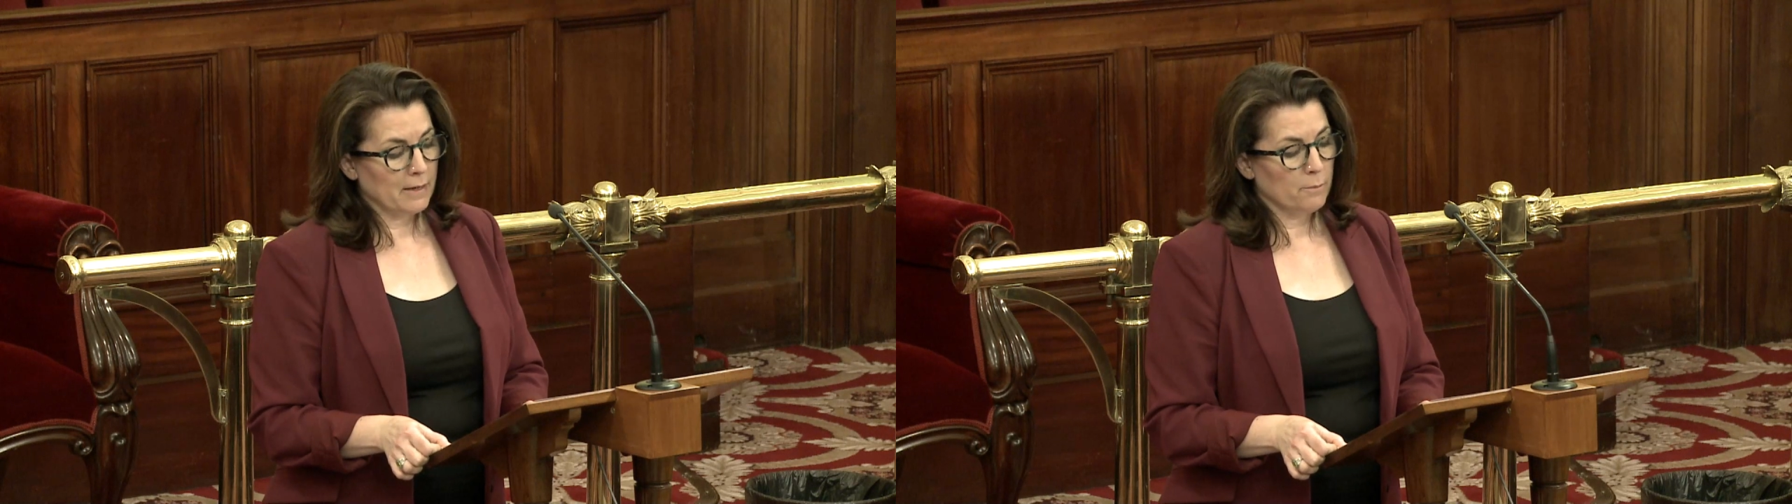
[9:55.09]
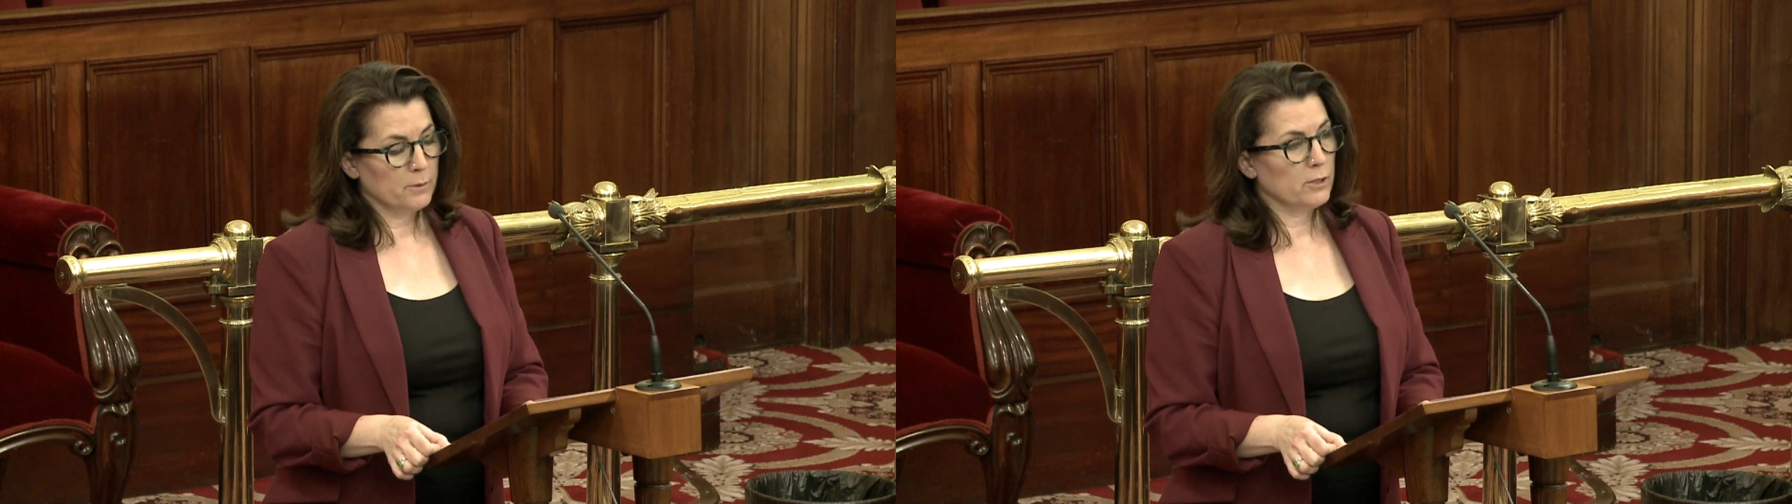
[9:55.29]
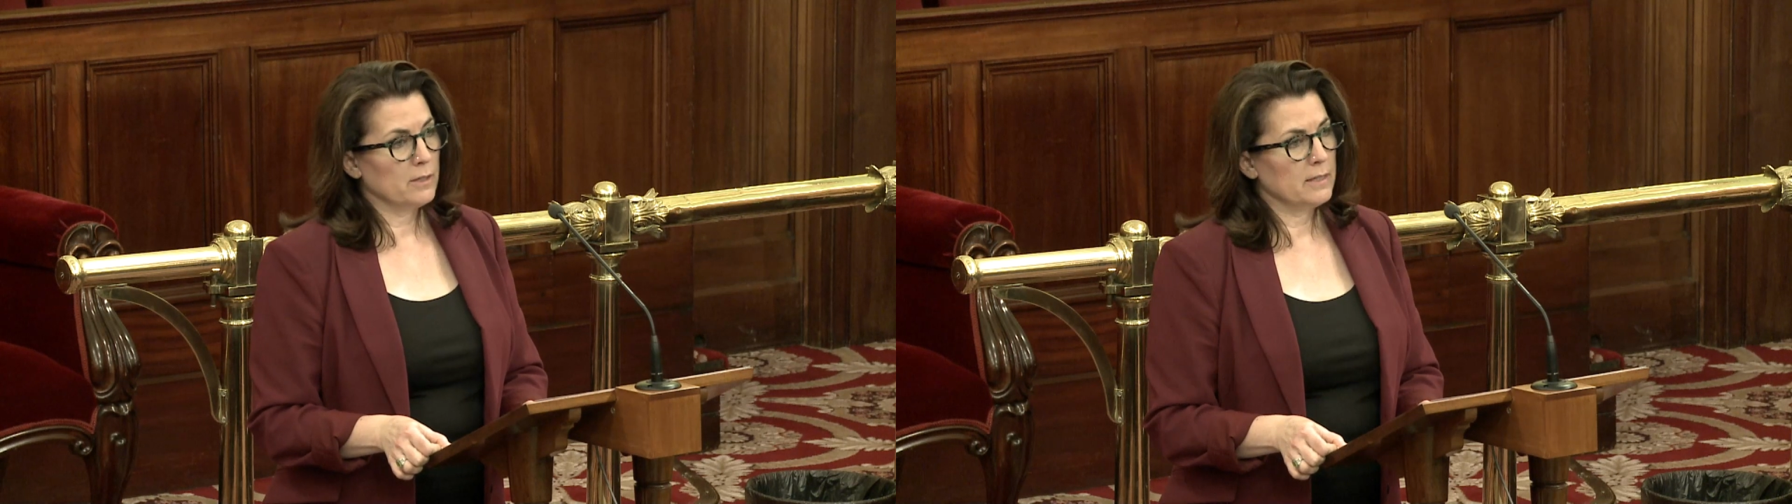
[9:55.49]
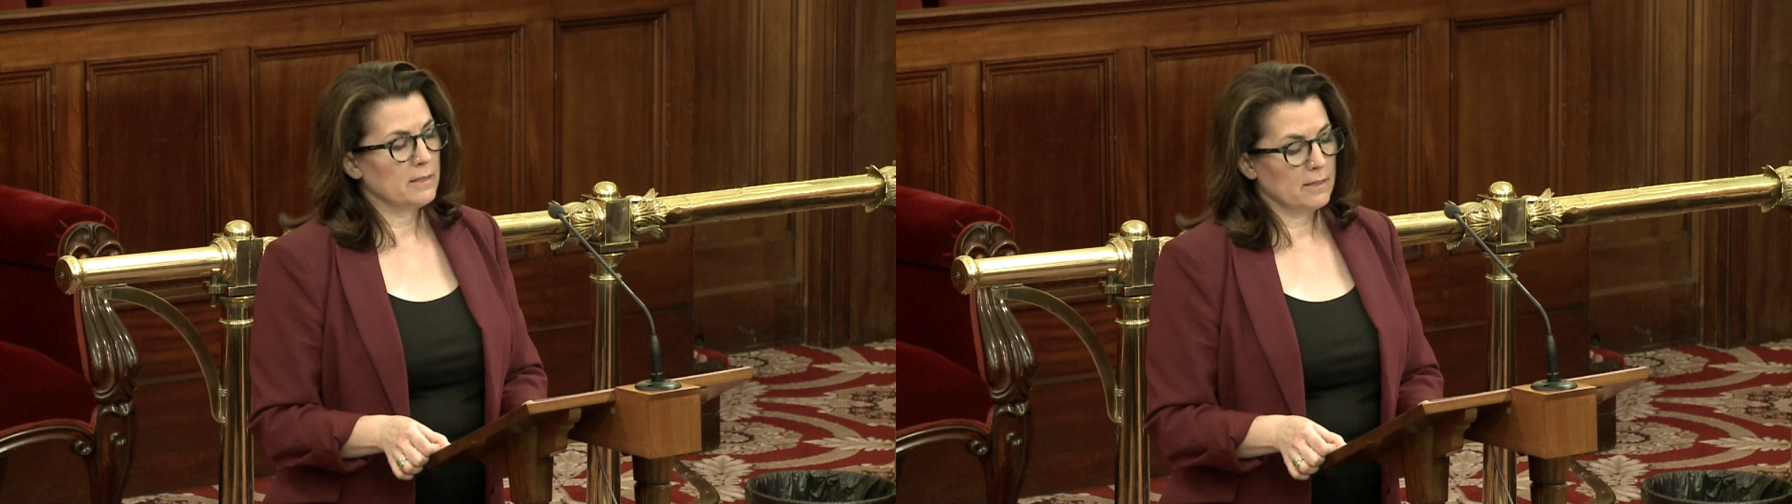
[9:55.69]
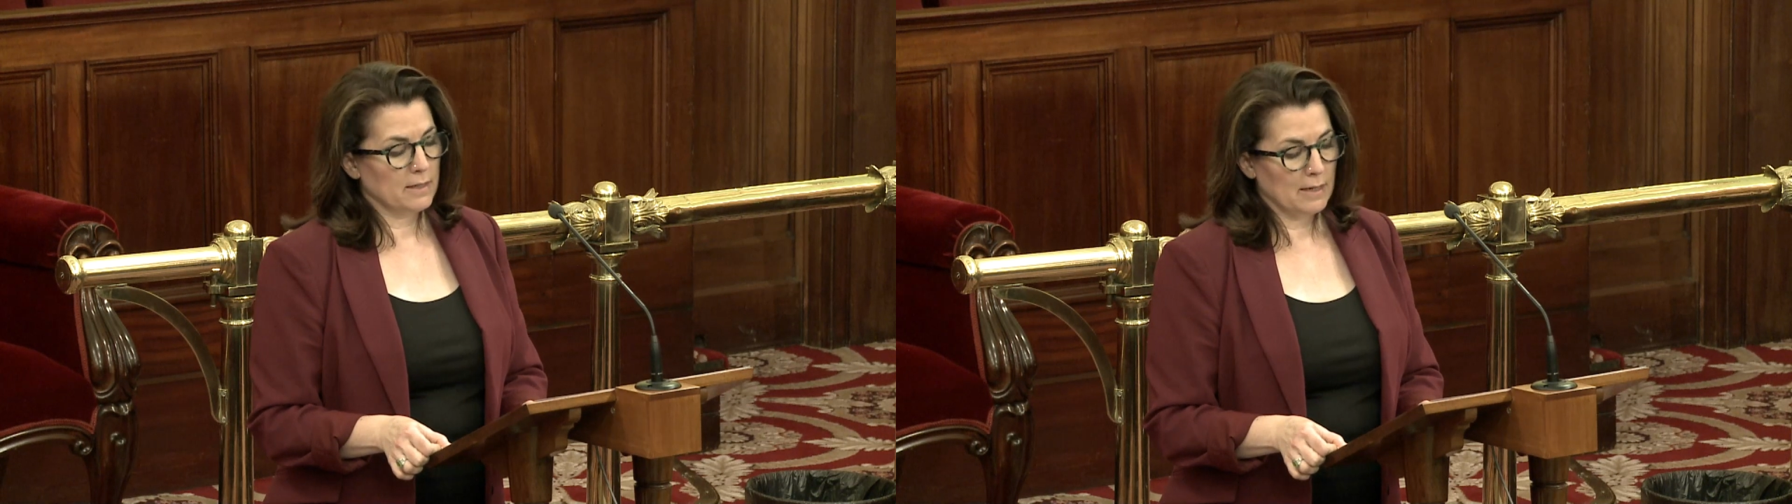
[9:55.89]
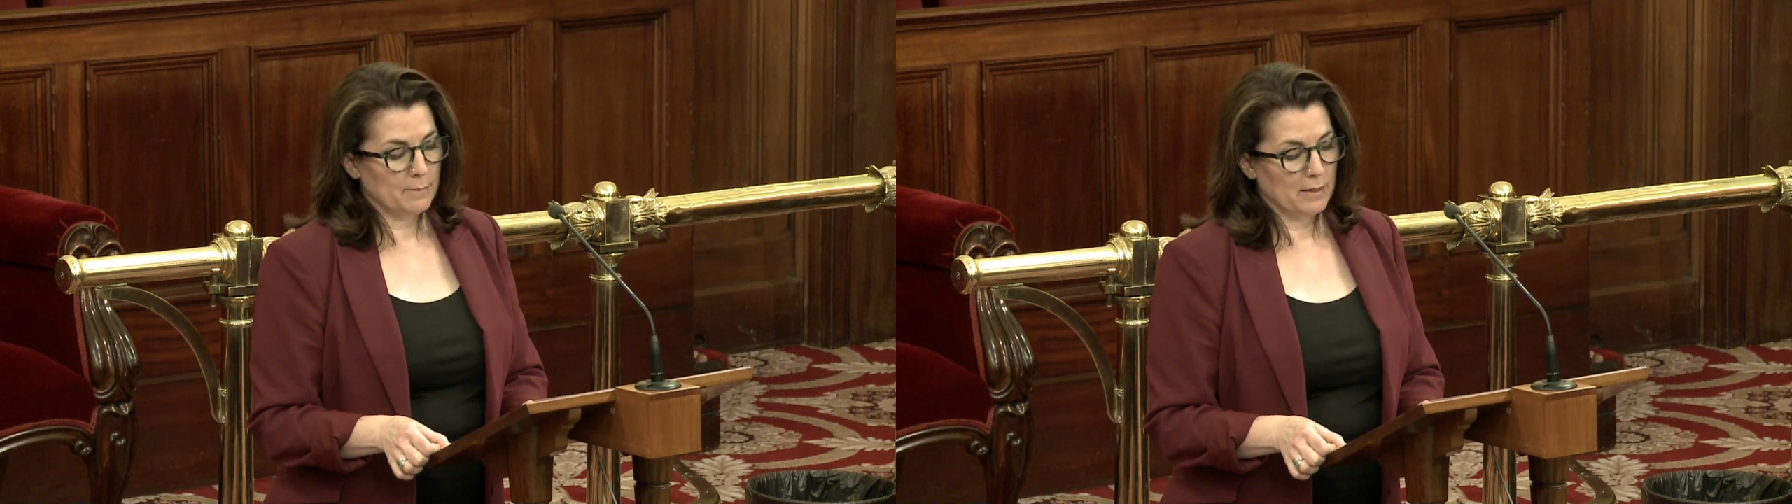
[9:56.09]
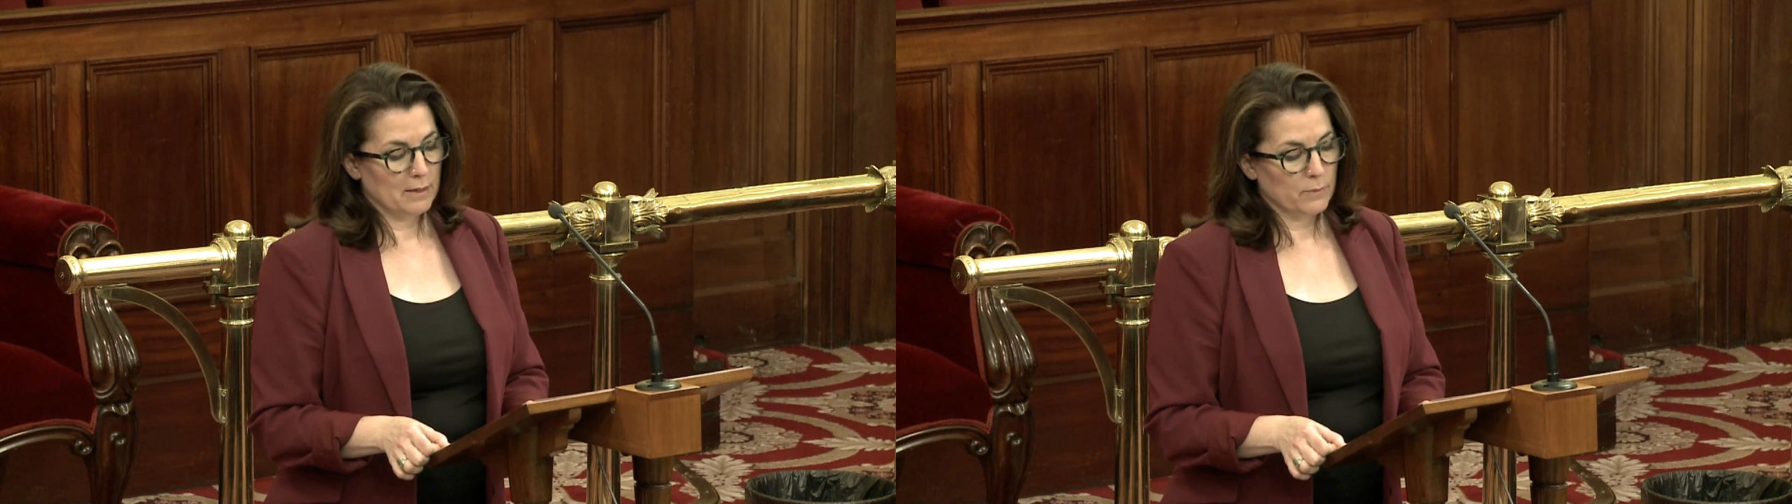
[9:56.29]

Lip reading: opportunities to collaborate